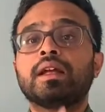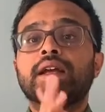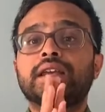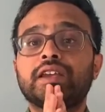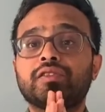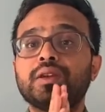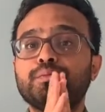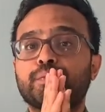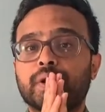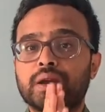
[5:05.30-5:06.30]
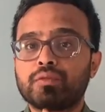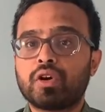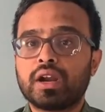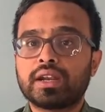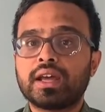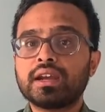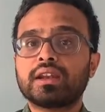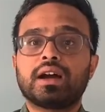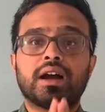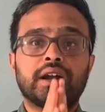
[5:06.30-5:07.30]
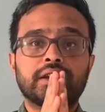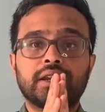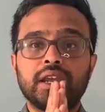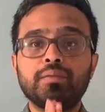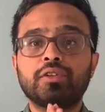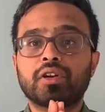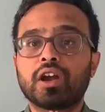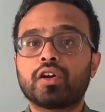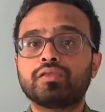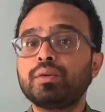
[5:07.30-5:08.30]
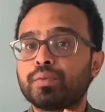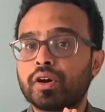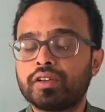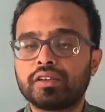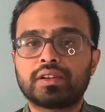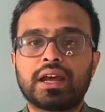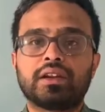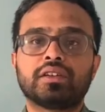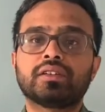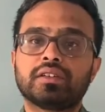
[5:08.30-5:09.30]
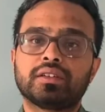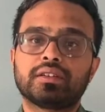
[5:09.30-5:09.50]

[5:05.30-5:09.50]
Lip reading: He is the prime contact and keeps track of the project status.